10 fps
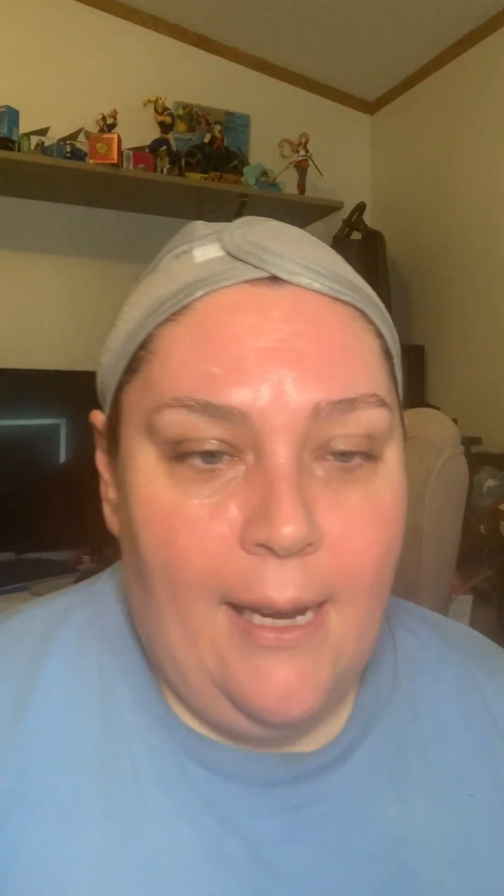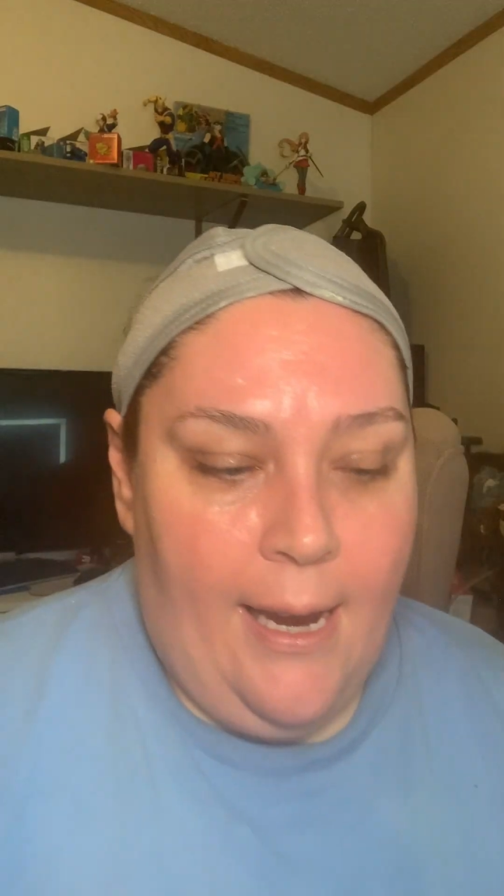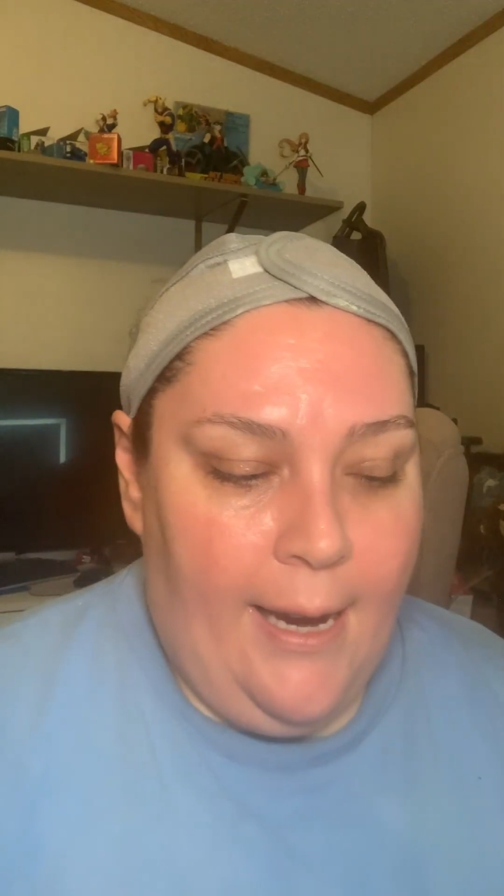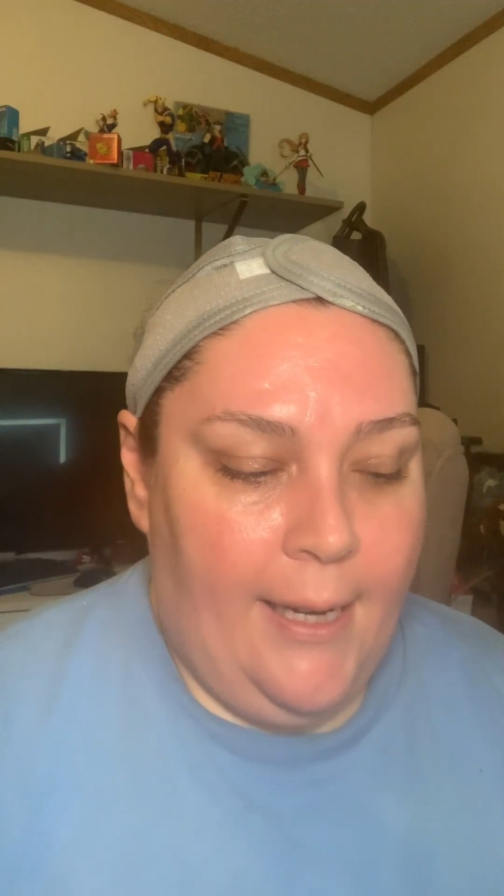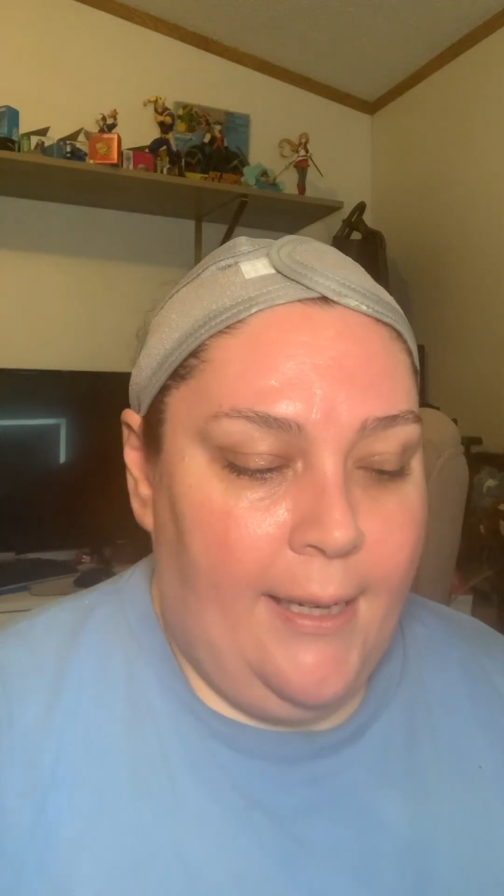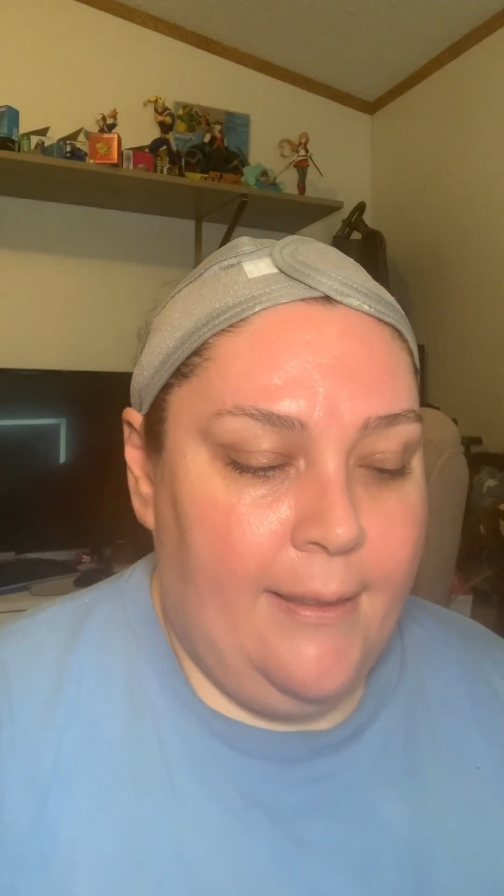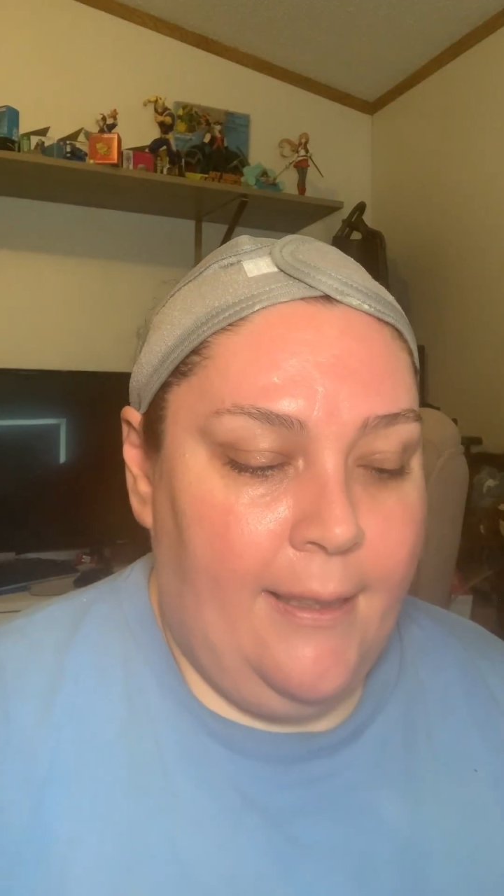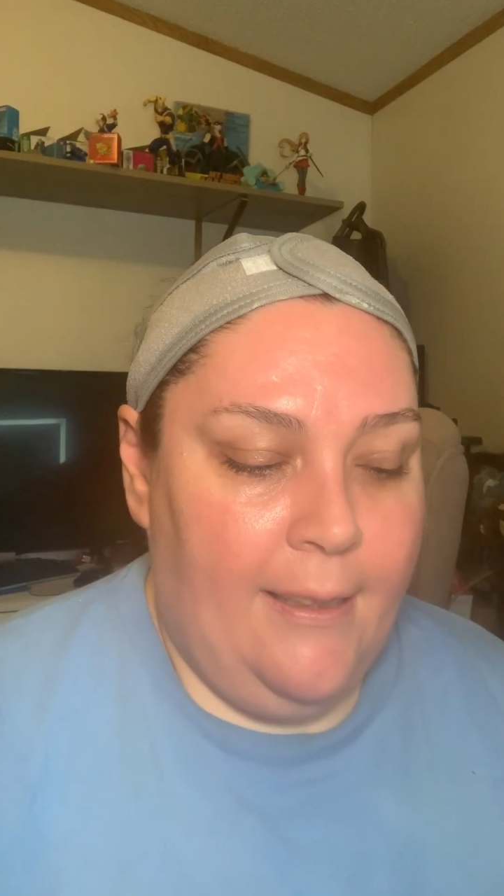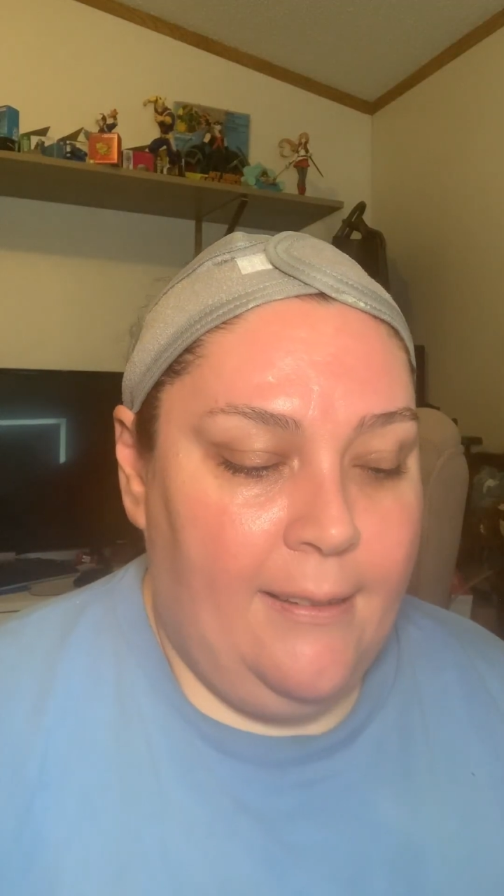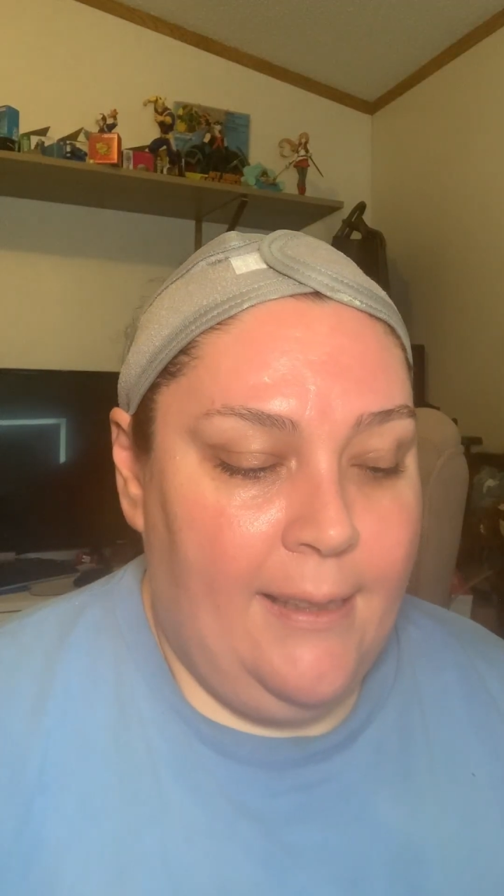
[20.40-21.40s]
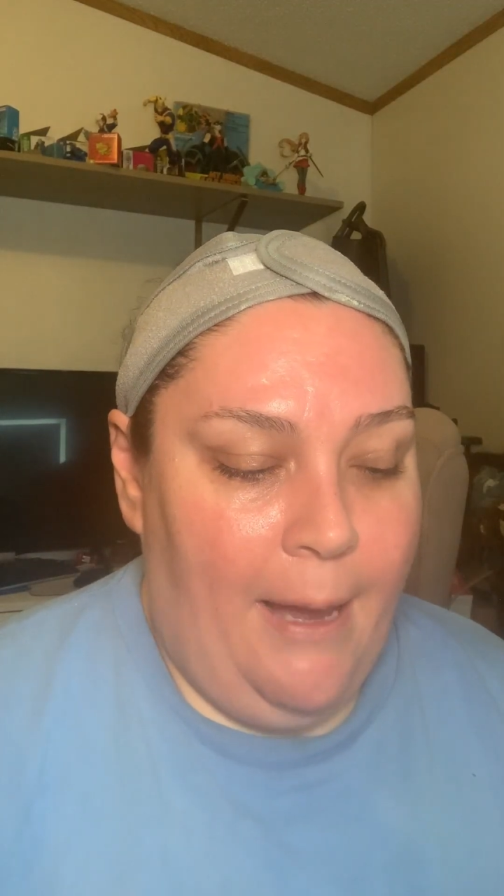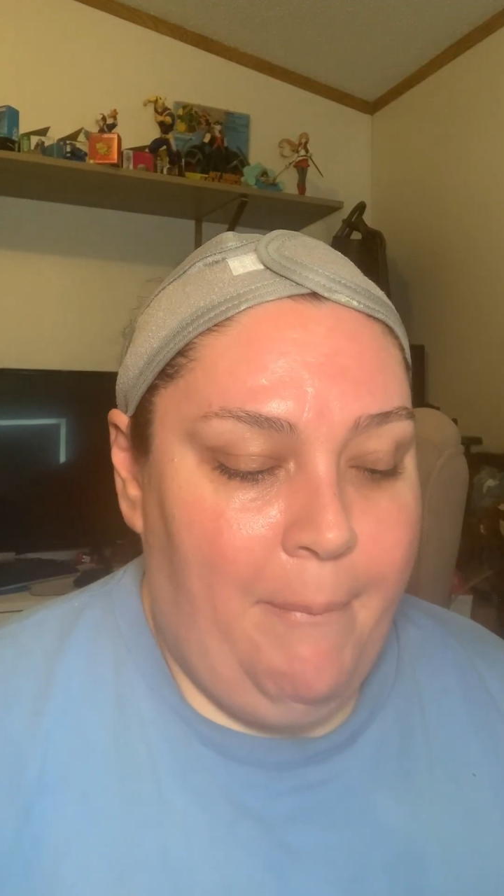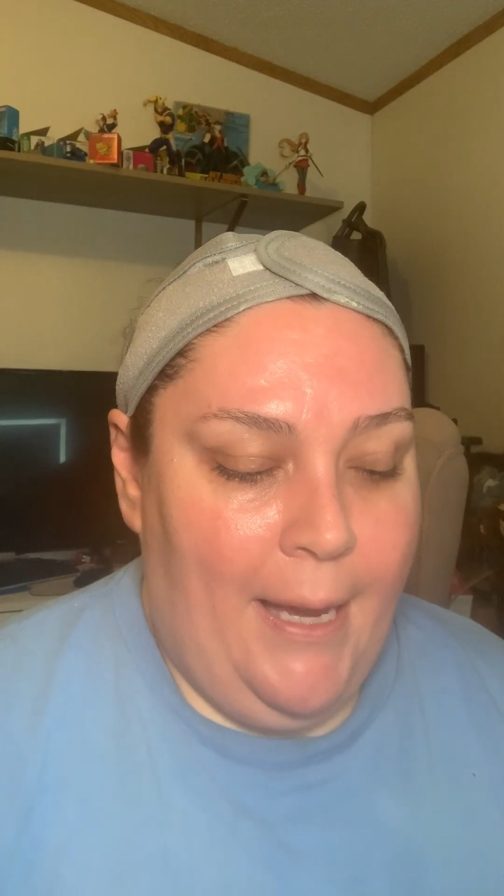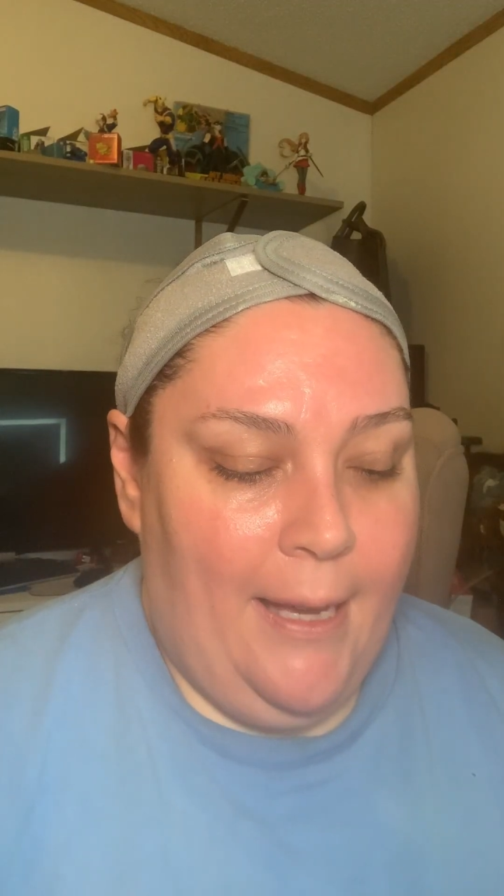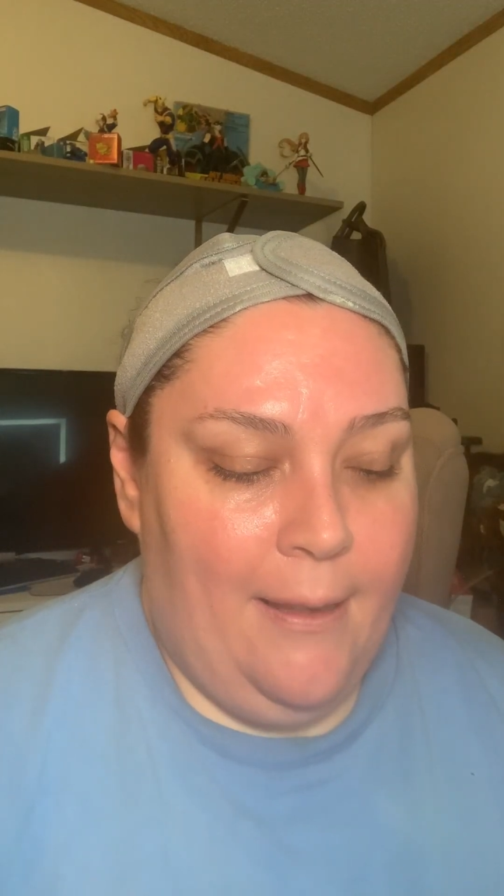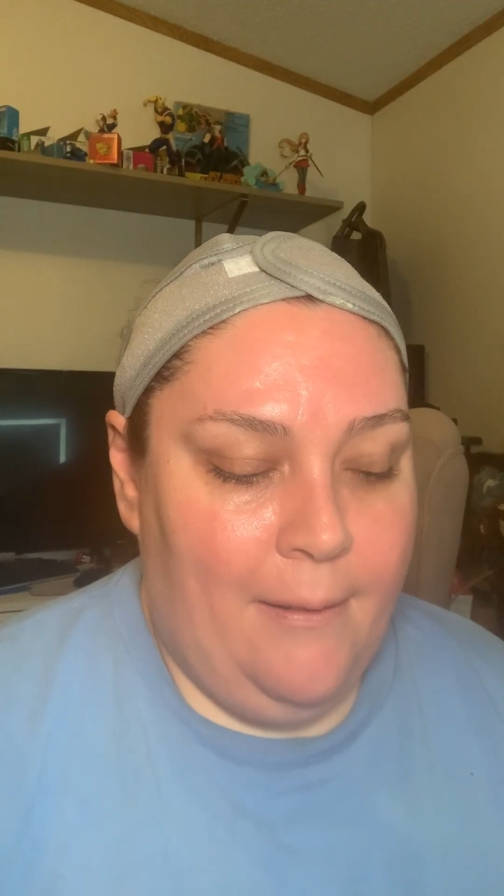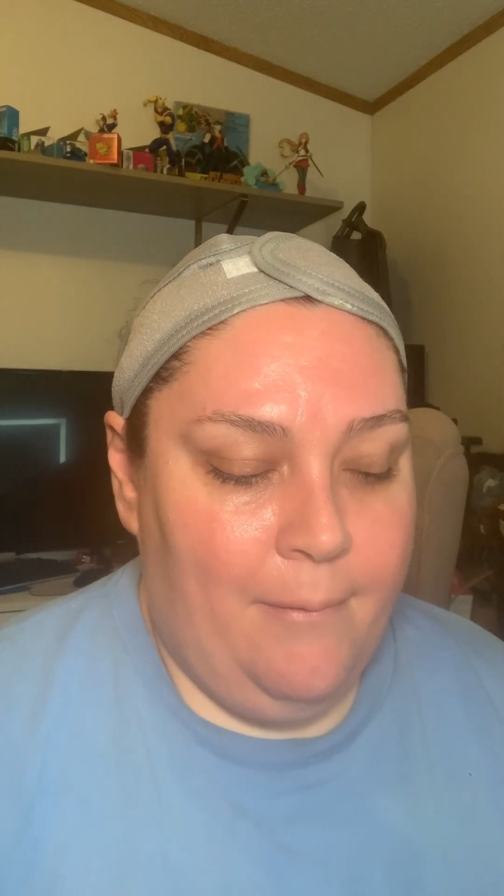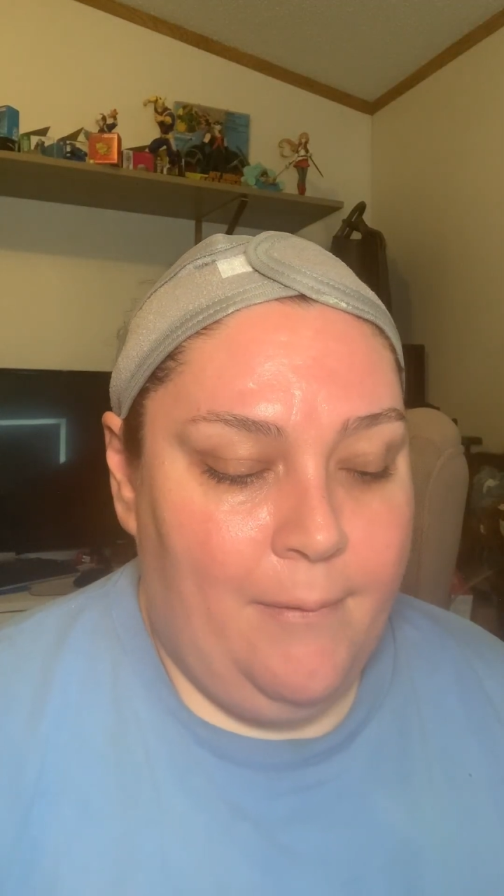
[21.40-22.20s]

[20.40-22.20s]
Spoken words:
and it gave me